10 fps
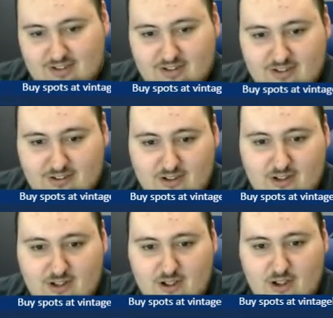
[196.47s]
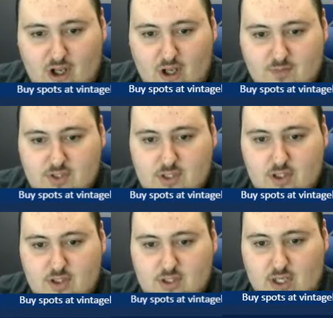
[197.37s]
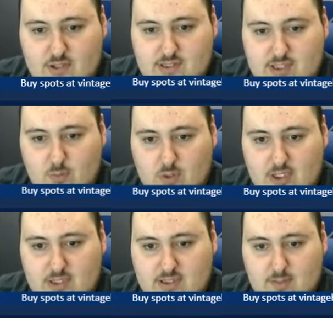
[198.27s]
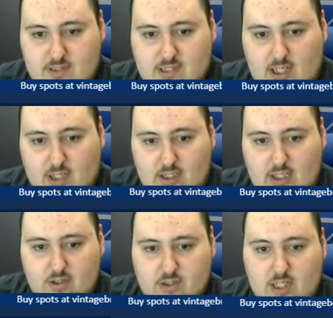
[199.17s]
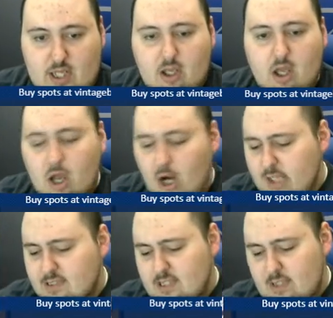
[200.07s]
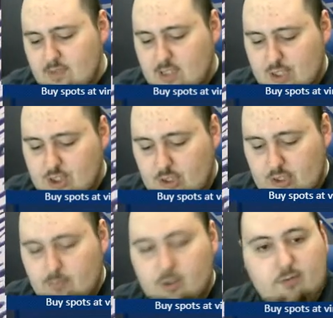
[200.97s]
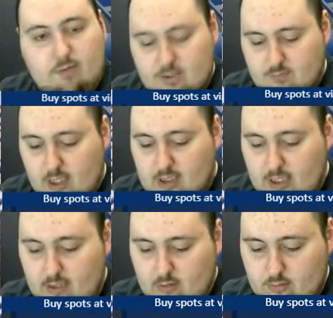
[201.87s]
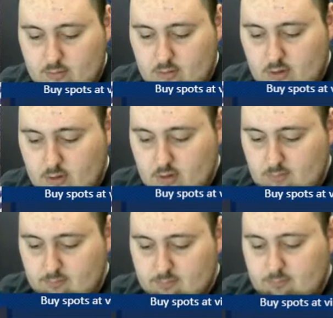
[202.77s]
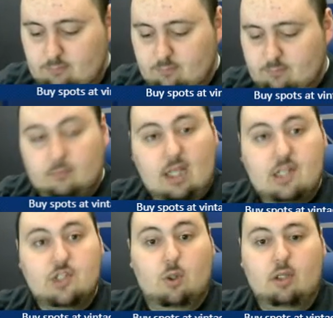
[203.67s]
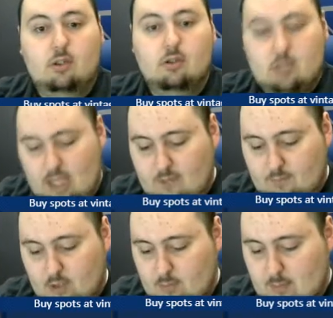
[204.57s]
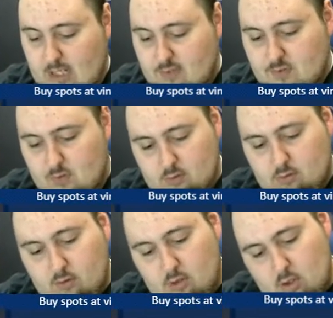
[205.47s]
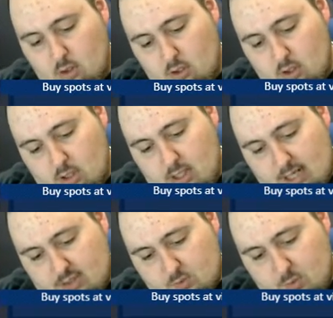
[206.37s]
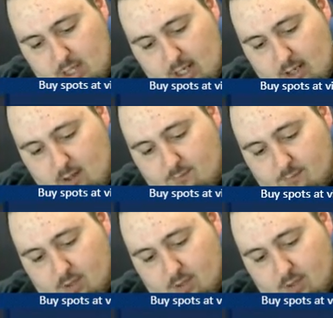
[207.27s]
Off to church. I'll see what exhibits I got later tonight. All right, Steven, catch you later, bro. Thanks for hanging out. Enjoy. Have fun at Mass. Next, we have